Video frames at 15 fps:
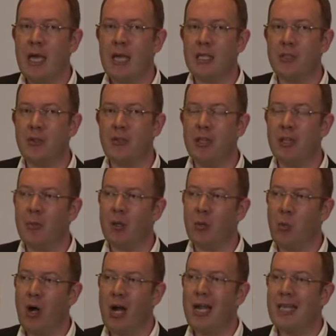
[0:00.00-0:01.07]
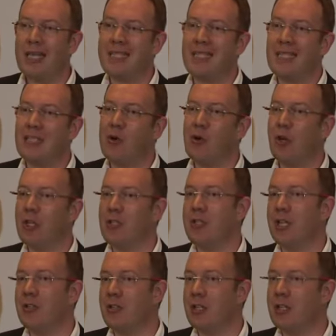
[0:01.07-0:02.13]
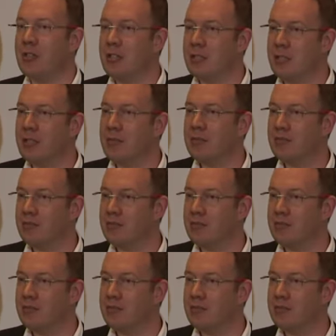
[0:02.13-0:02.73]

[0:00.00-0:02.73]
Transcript: is to think about why does that organization exist.